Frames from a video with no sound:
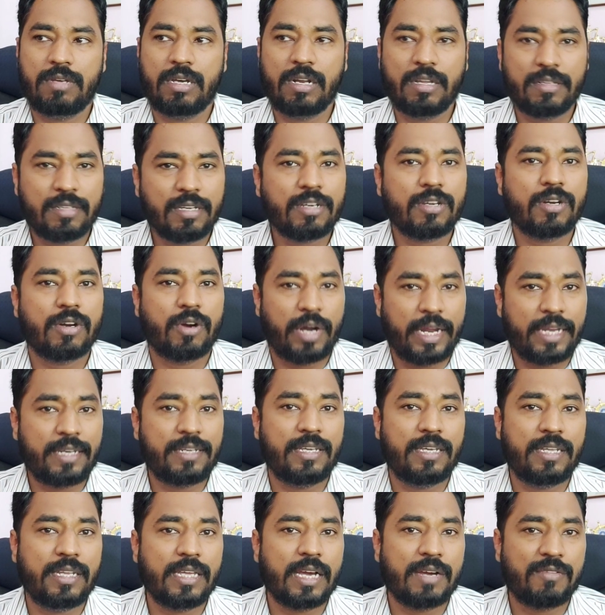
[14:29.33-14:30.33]
Another
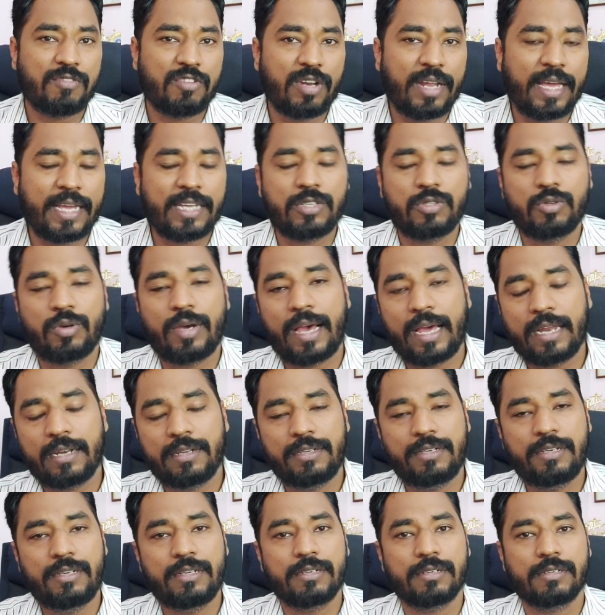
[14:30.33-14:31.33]
criteria I would like to
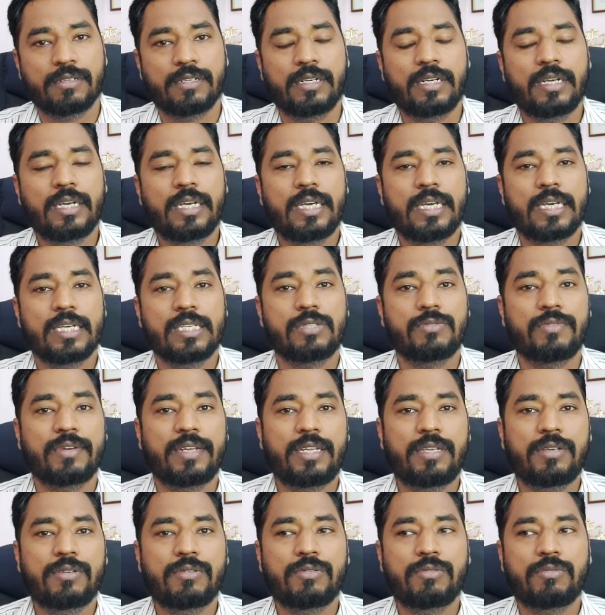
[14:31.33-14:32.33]
add here is
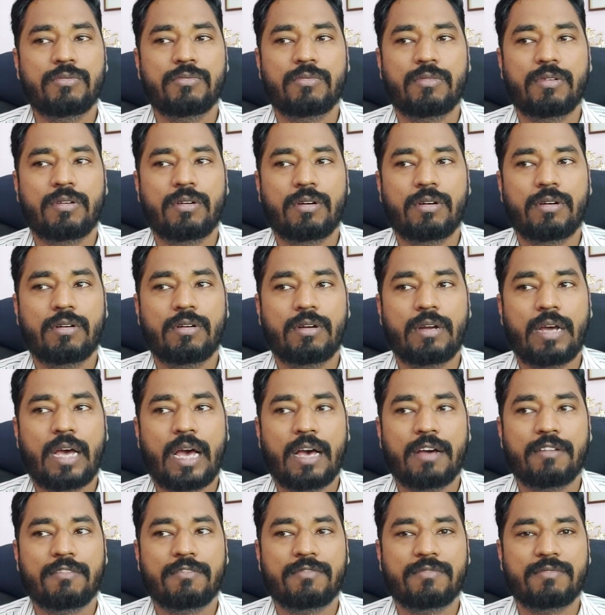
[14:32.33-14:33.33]
when you
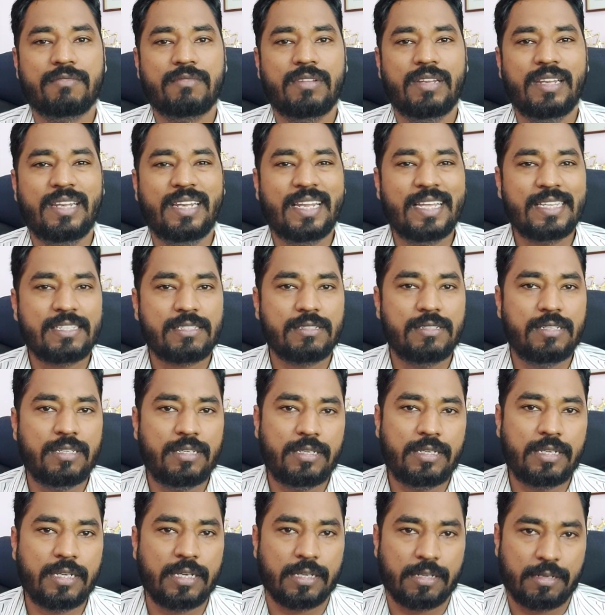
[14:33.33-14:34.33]
have less
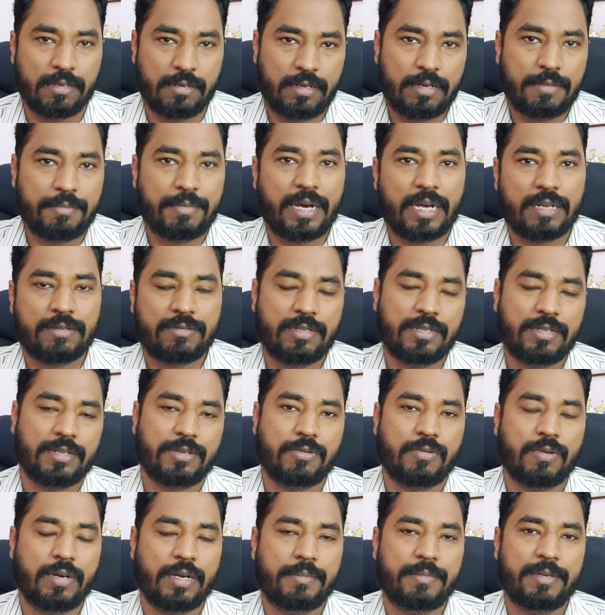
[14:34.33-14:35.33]
detail about the
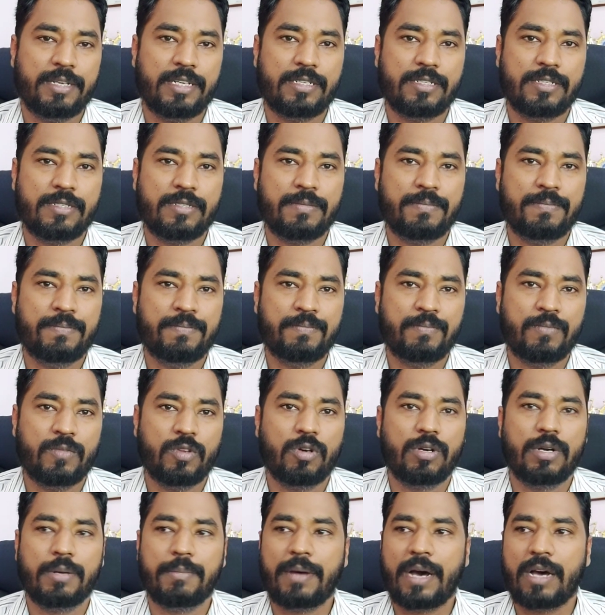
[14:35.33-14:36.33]
requirements
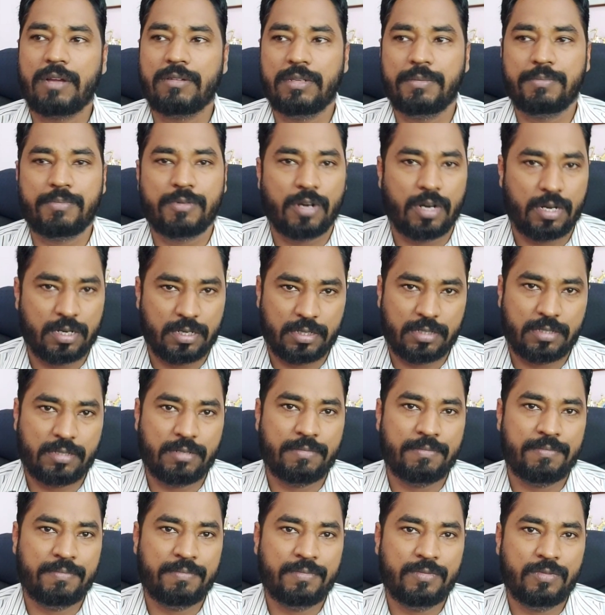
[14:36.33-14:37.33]
or about the product.
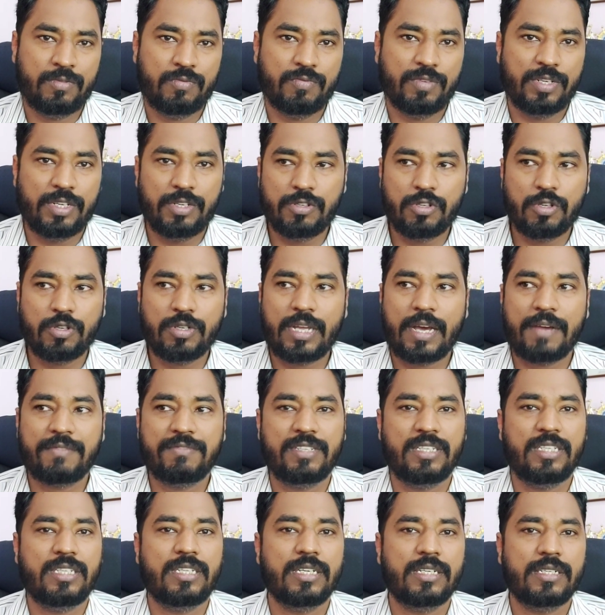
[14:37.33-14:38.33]
When you don't have
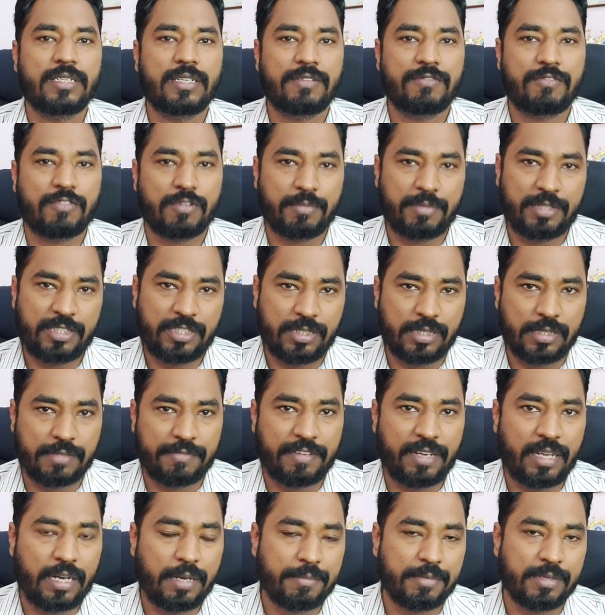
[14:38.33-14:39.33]
detailed information
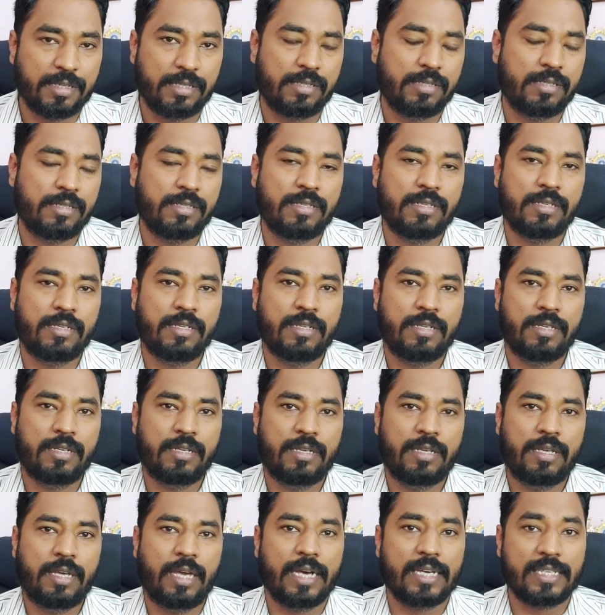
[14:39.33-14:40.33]
available
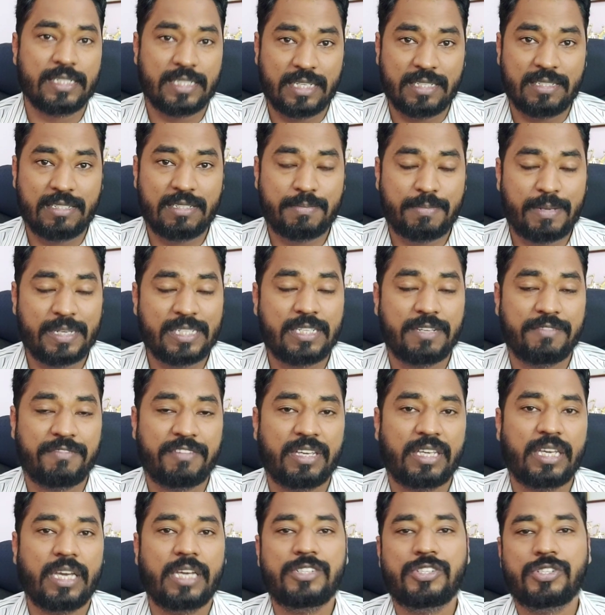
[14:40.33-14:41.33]
as a
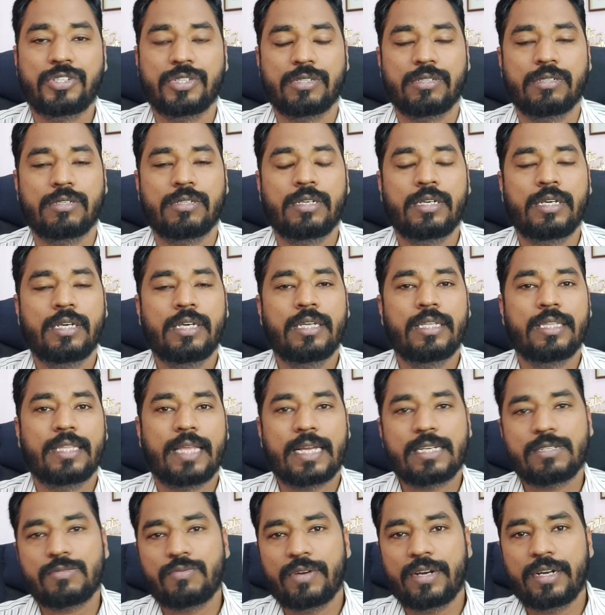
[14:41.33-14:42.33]
specification,
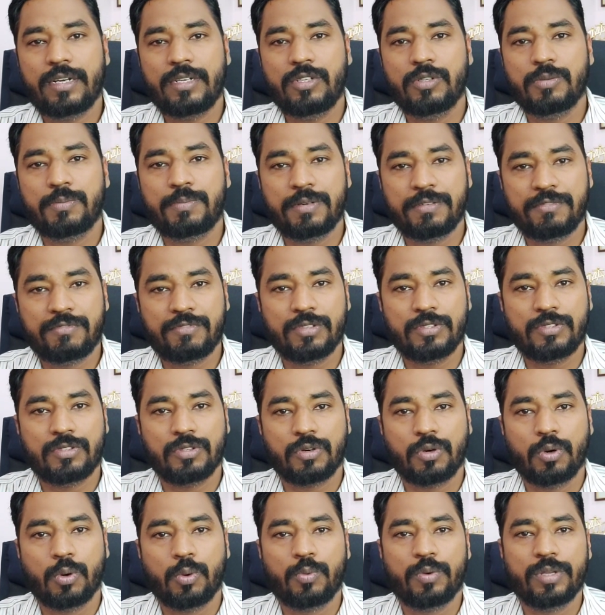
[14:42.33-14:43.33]
that's where you prefer
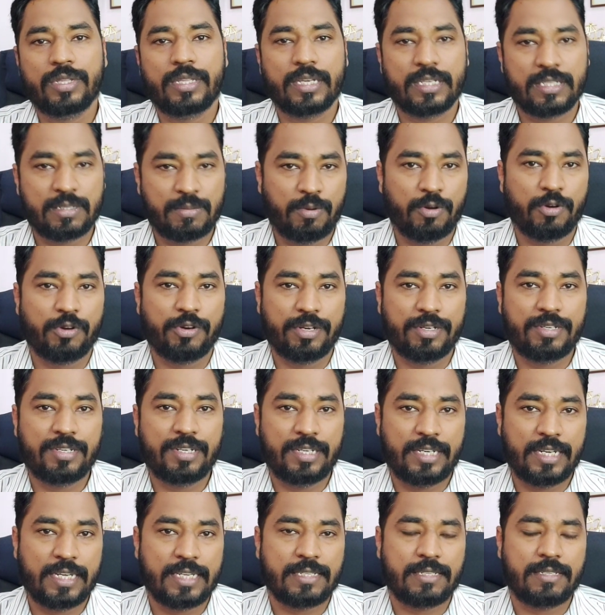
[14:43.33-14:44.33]
to go with
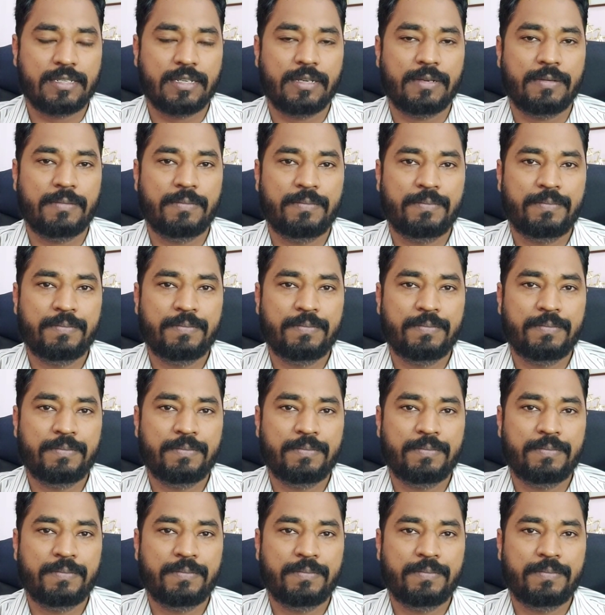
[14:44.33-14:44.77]
exploratory testing.